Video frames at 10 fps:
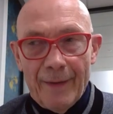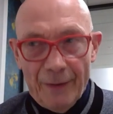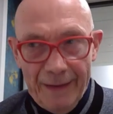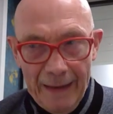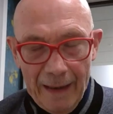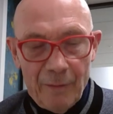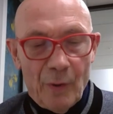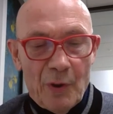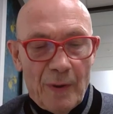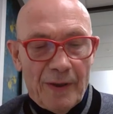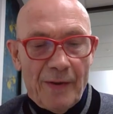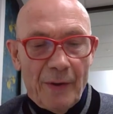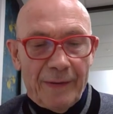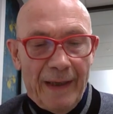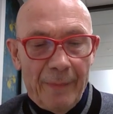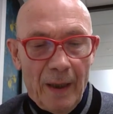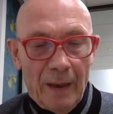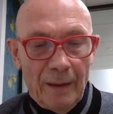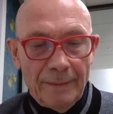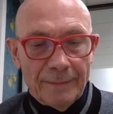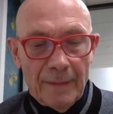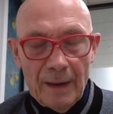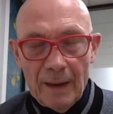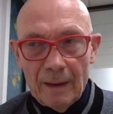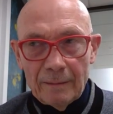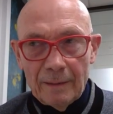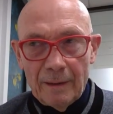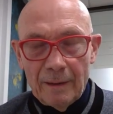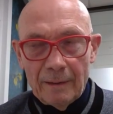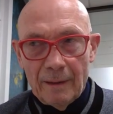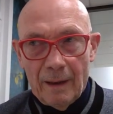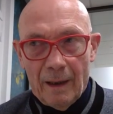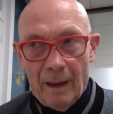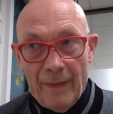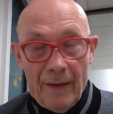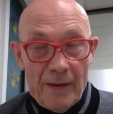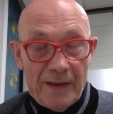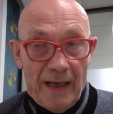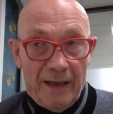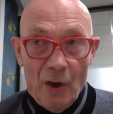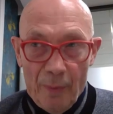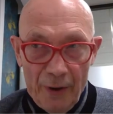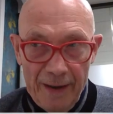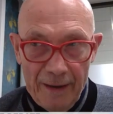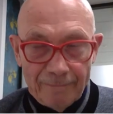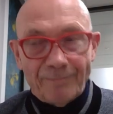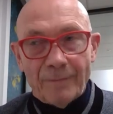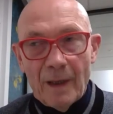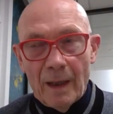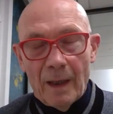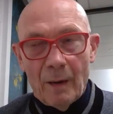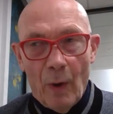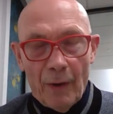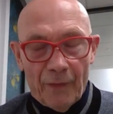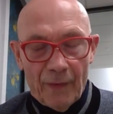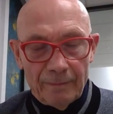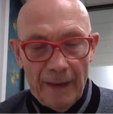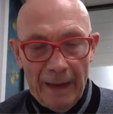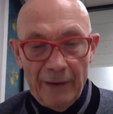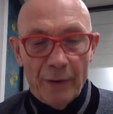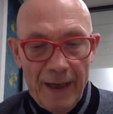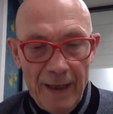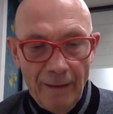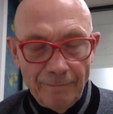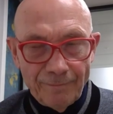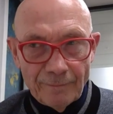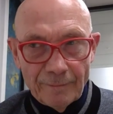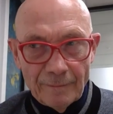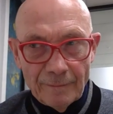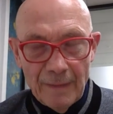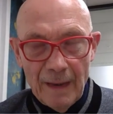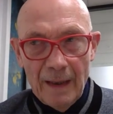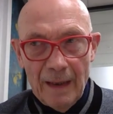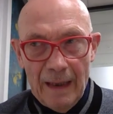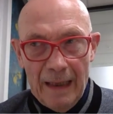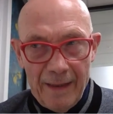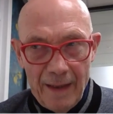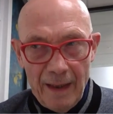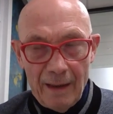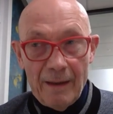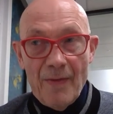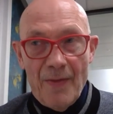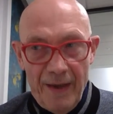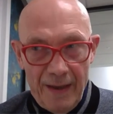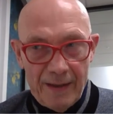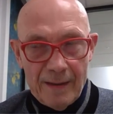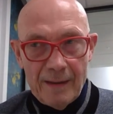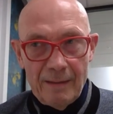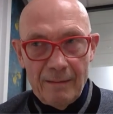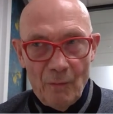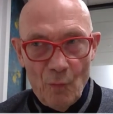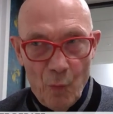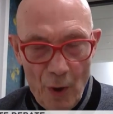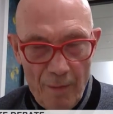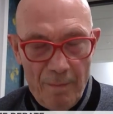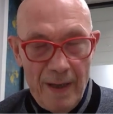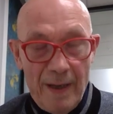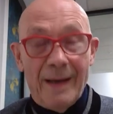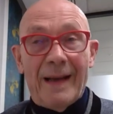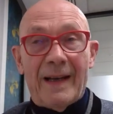the deal which was on the table. On the other side, nobody wants a no deal. I think this would be